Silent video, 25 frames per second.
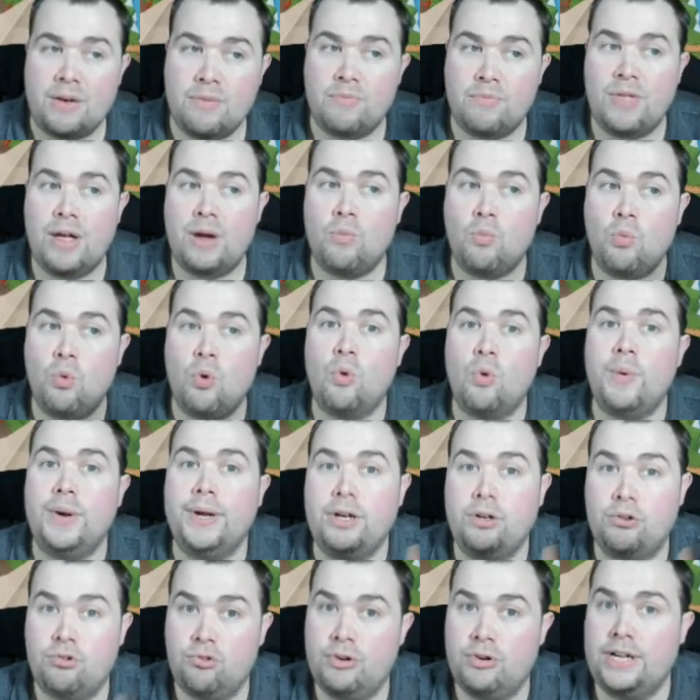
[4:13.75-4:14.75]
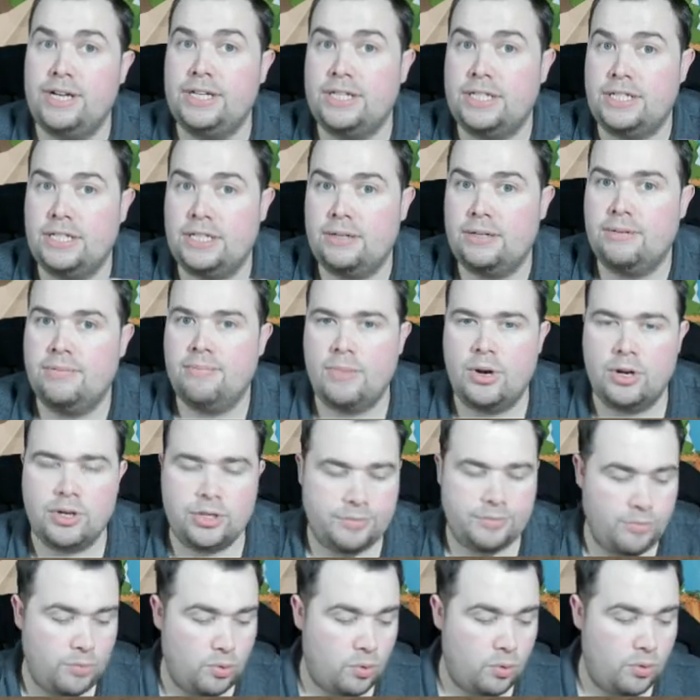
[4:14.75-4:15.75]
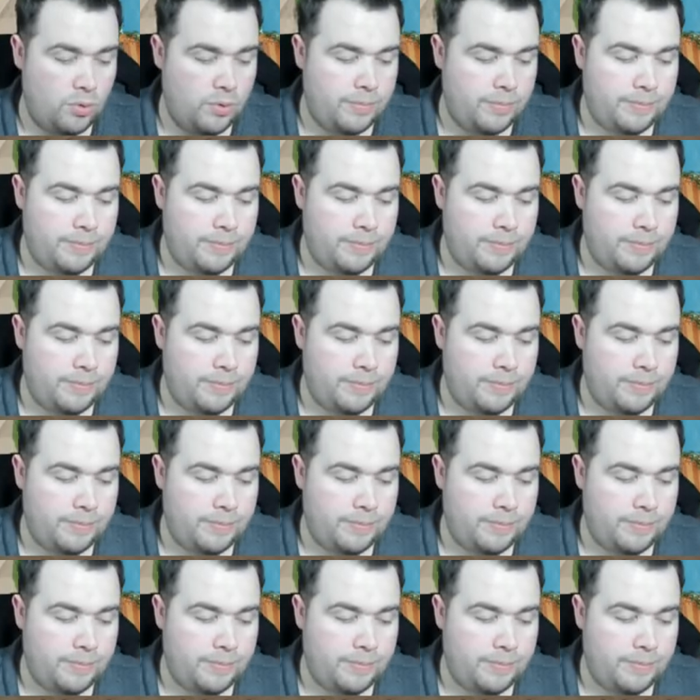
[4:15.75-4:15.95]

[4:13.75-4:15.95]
that will increase much more.